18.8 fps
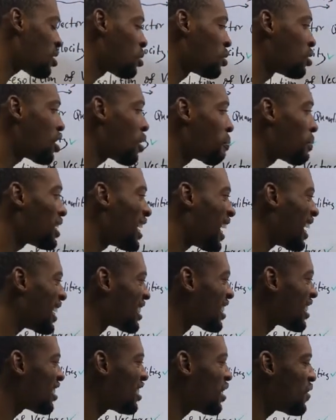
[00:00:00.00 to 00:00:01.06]
should not be
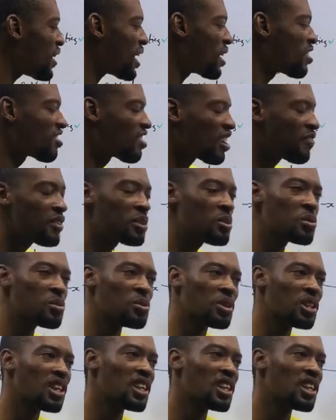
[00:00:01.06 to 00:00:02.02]
that if you are resolving to